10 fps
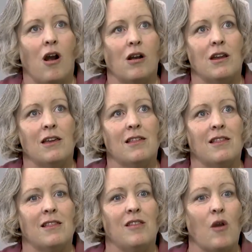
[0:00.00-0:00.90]

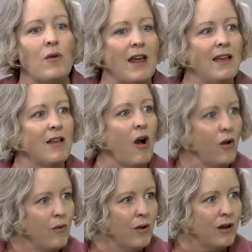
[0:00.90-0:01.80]
artists donate
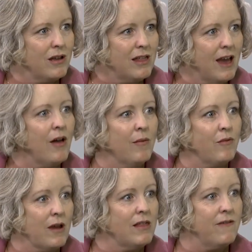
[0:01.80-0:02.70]
artwork to
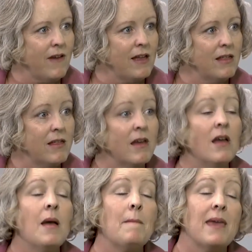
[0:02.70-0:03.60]
help raise funds.
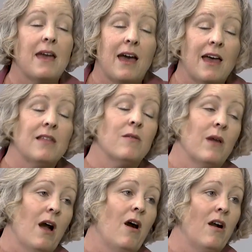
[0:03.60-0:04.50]
Because
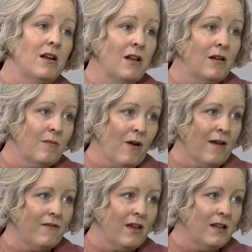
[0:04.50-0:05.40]
we are a
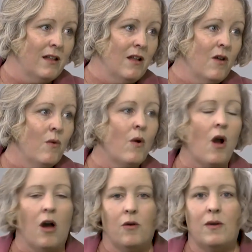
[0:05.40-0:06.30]
nonprofit,
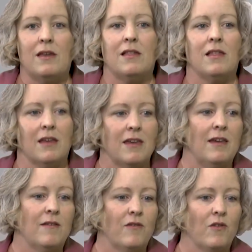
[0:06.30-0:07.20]
we're always
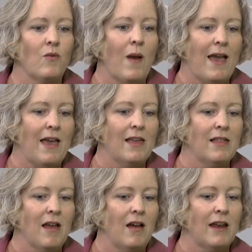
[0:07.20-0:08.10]
looking for
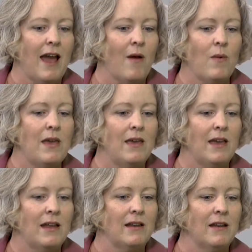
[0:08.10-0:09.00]
ways on how we
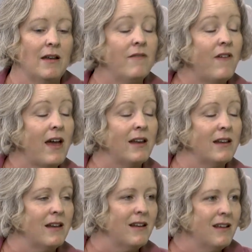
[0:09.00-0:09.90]
can
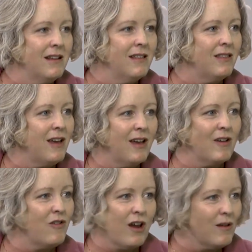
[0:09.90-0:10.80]
fund the
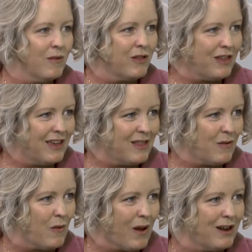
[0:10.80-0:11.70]
incredible things
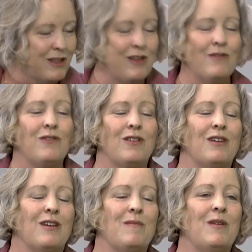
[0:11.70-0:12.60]
we want to do for
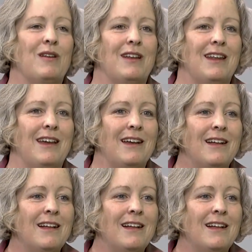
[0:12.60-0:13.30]
the community.